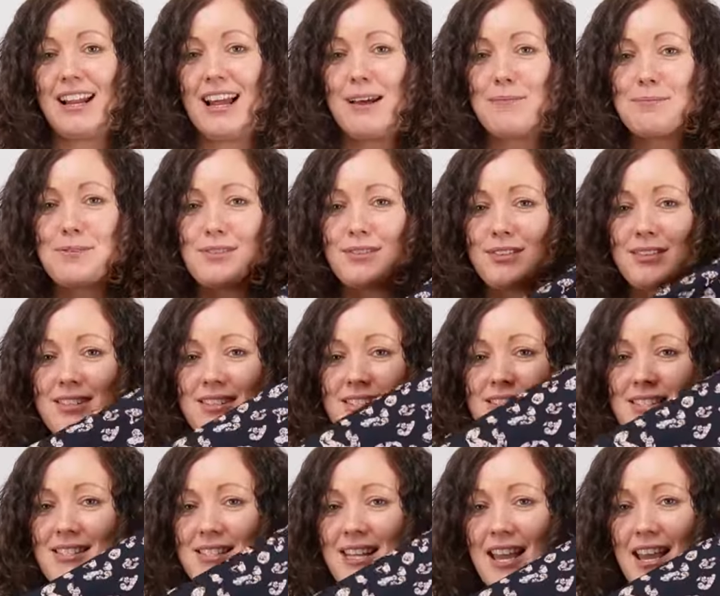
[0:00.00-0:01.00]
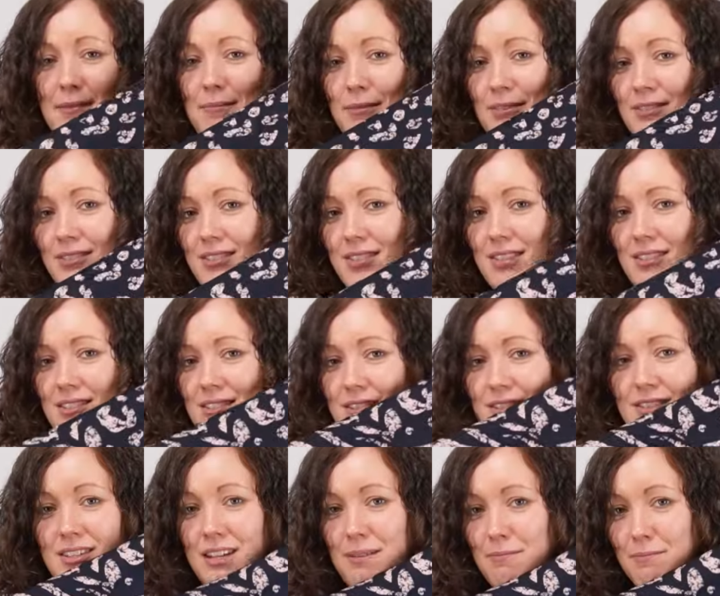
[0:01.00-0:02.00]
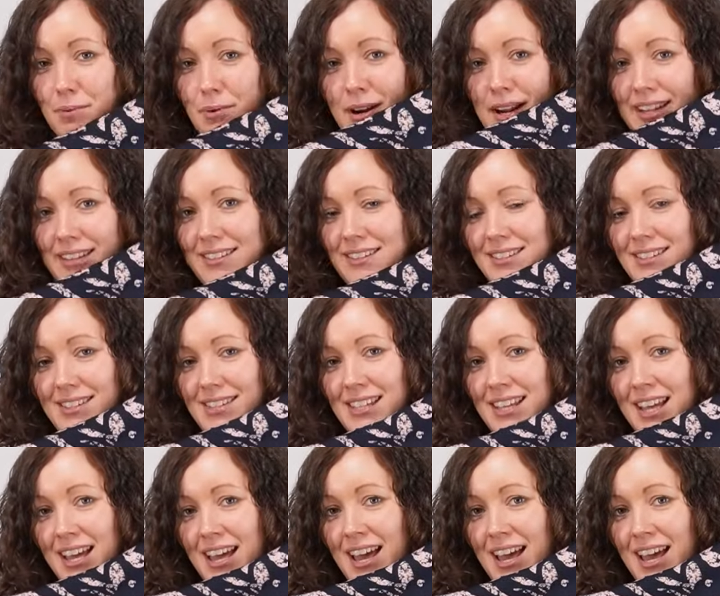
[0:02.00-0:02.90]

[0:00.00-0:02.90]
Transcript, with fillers: absolutely statement, stunning print.